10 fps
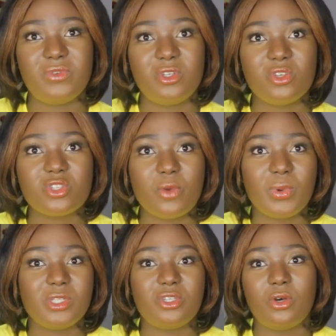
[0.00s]
If you don't
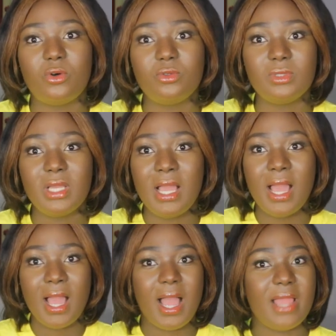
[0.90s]
support your own,
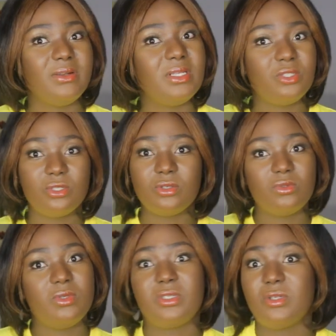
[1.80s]
I really don't
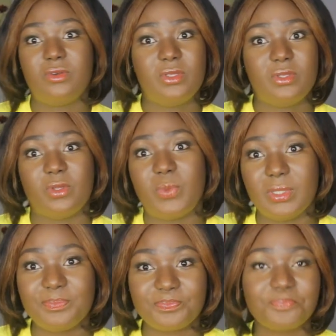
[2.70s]
know who else you're going to support.